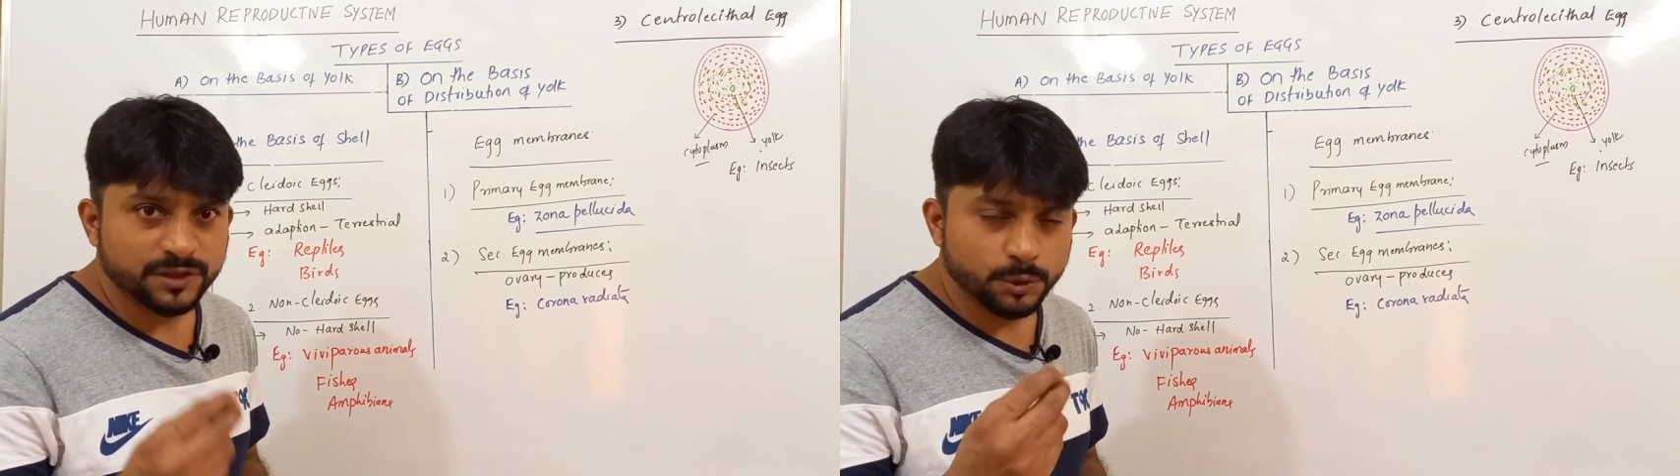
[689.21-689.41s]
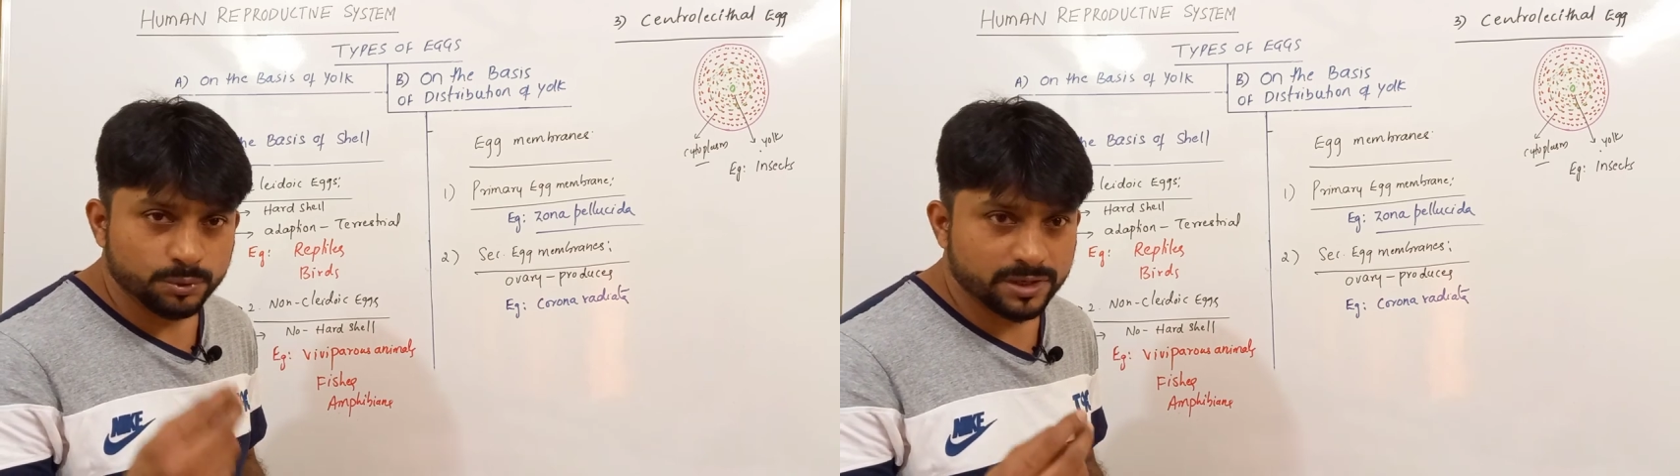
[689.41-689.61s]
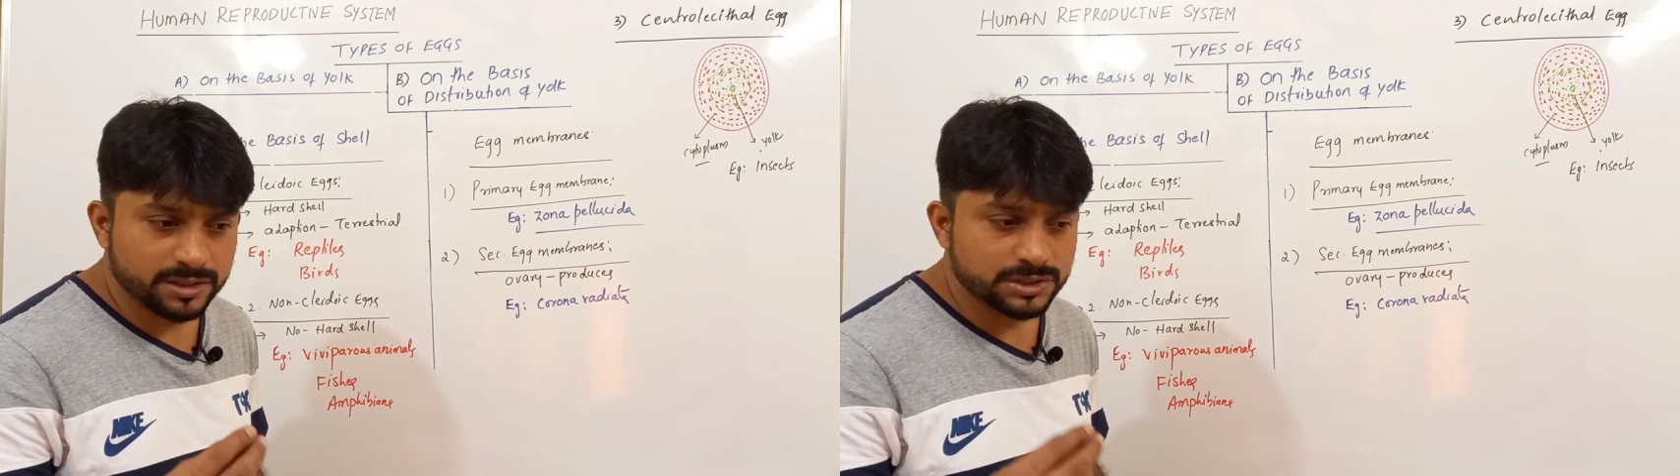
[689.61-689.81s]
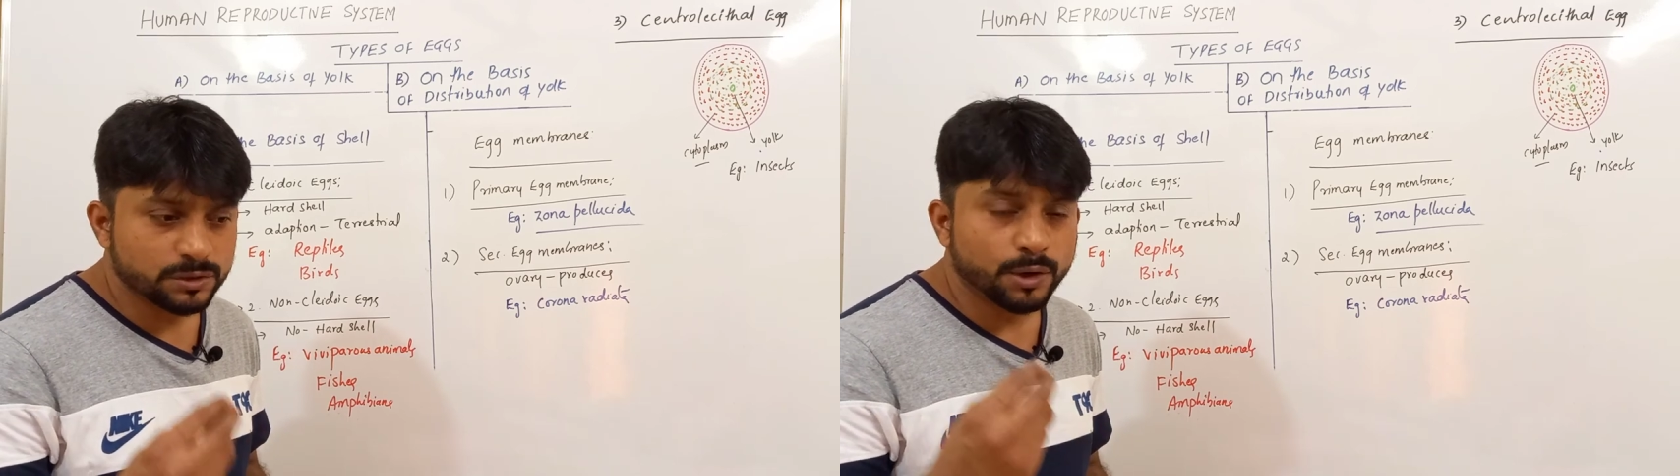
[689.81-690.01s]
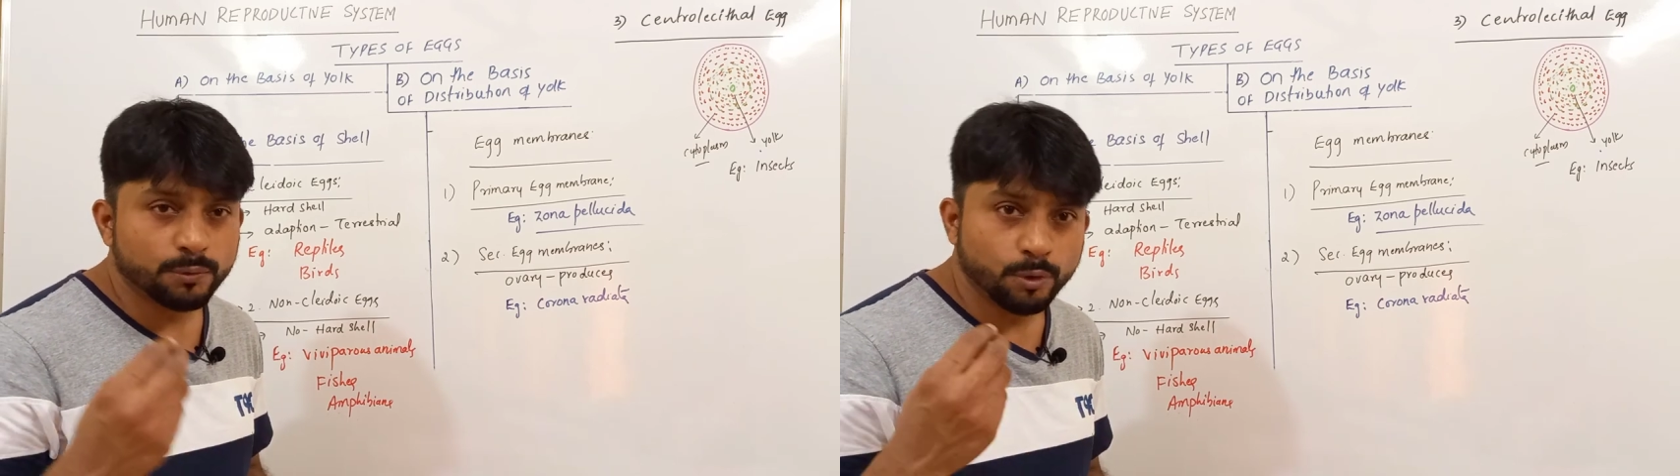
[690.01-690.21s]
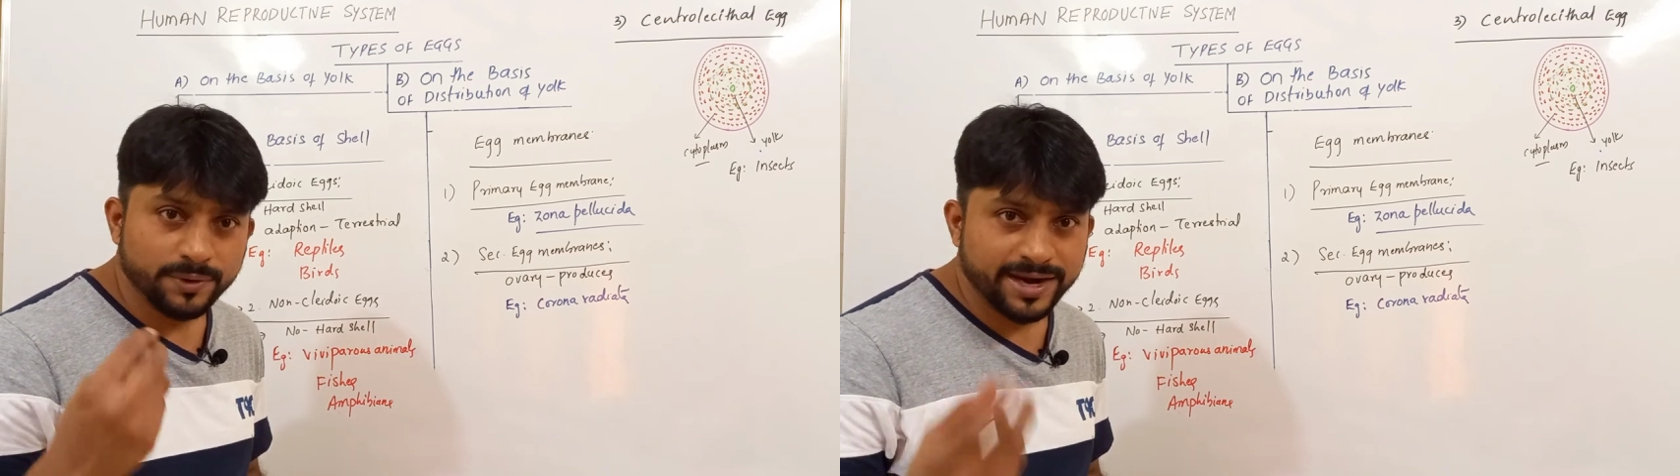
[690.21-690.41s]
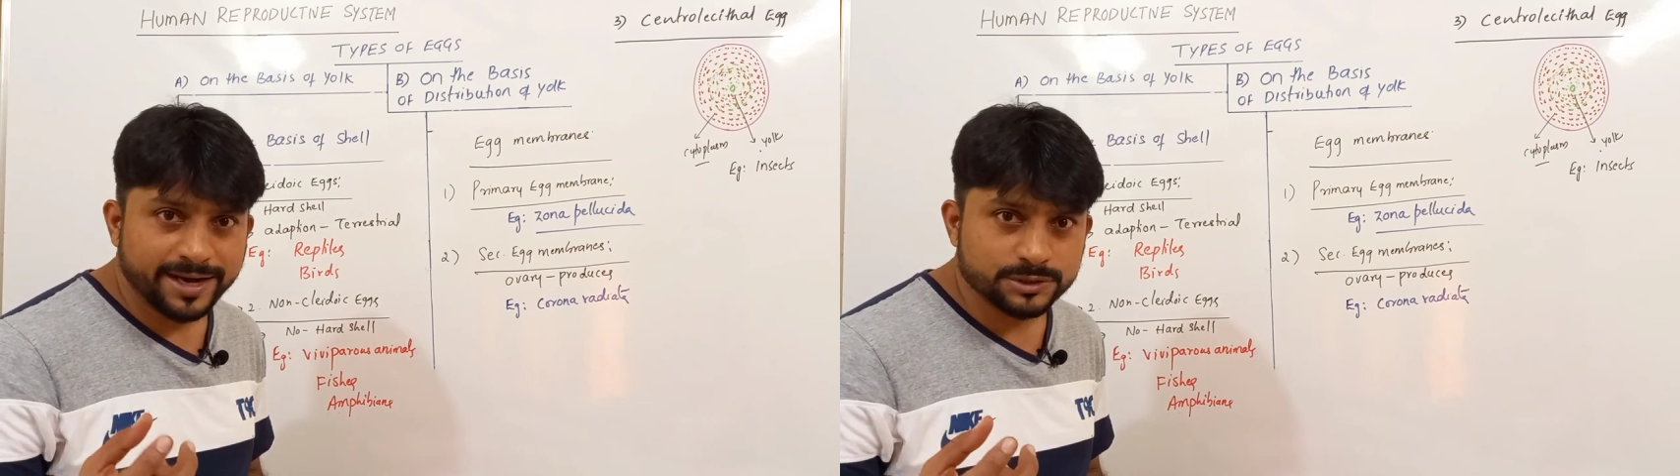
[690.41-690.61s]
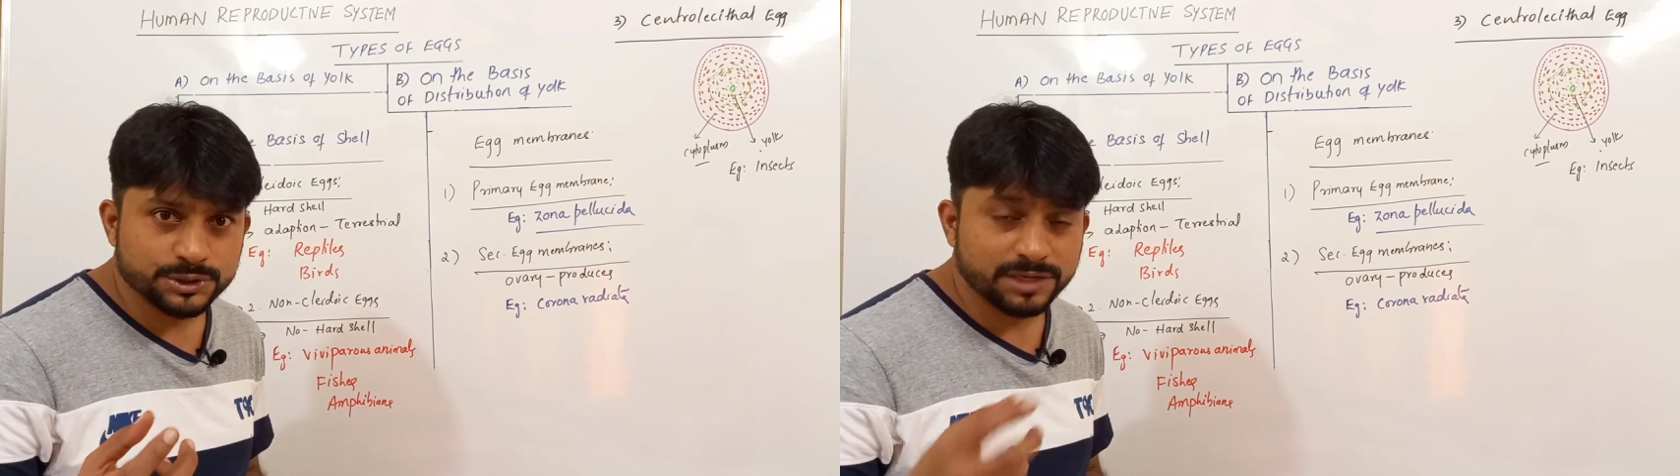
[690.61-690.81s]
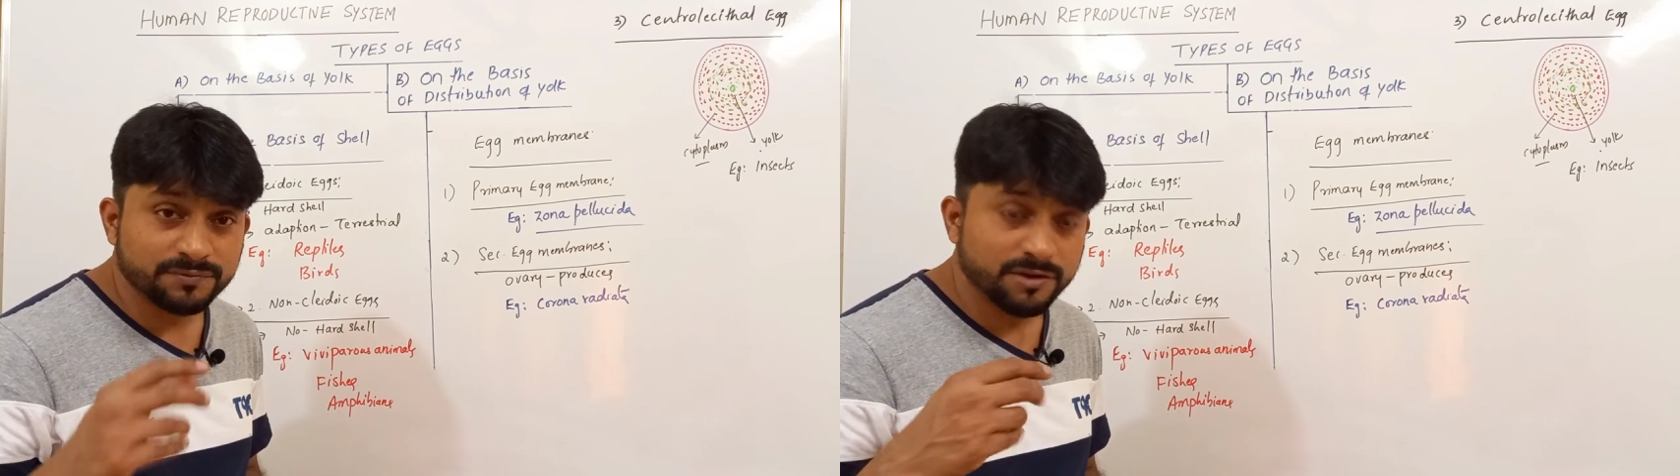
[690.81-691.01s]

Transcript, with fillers: the uterus or oviducts, if they